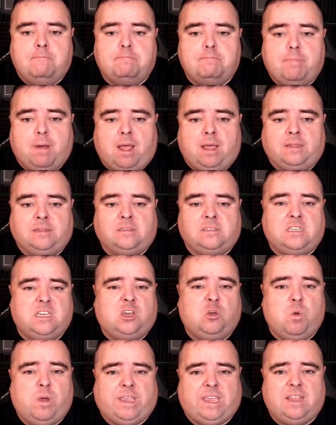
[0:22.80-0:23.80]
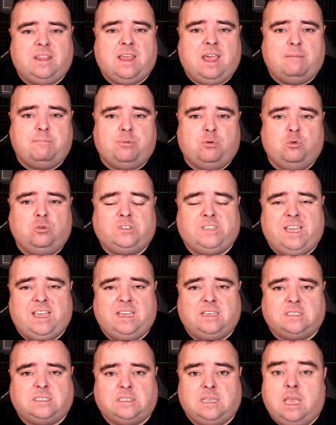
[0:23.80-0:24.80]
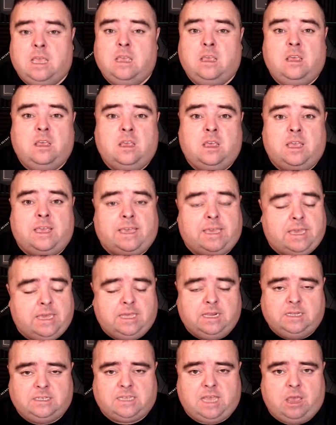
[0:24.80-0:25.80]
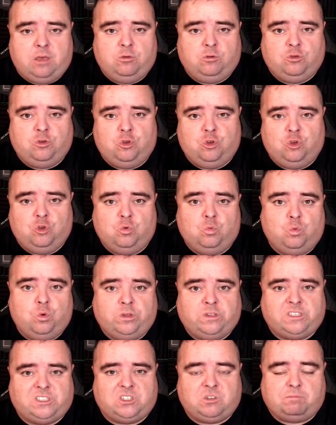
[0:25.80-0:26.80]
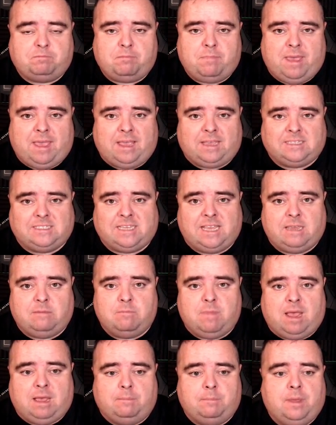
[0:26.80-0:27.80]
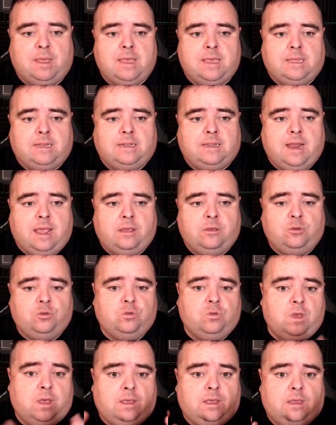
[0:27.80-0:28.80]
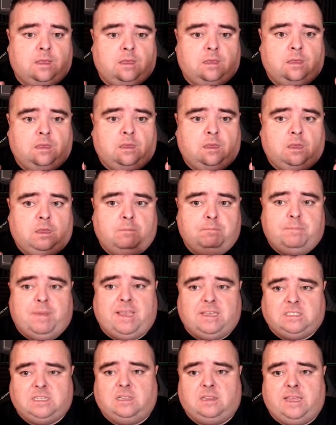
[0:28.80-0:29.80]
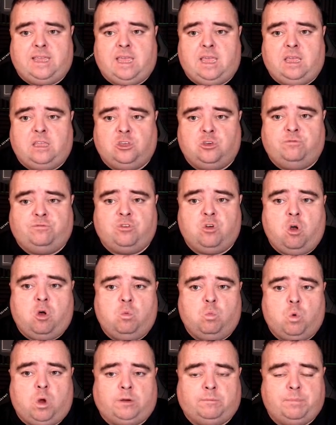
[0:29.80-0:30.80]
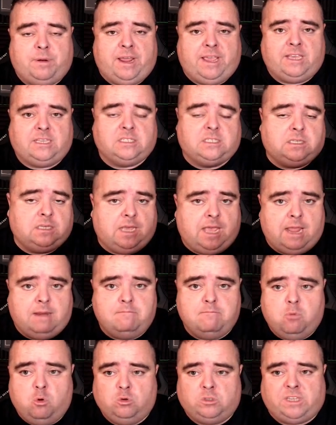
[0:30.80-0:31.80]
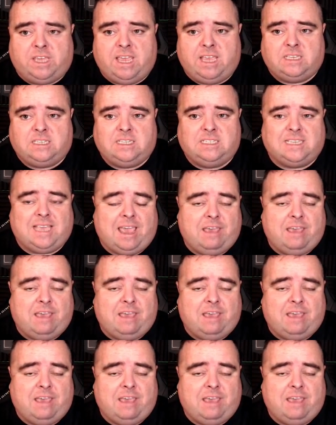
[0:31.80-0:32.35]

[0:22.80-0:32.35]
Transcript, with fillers: But to quicken that process, here is how you would submit a sitemap. Now, basically, you've got WordPress in most cases.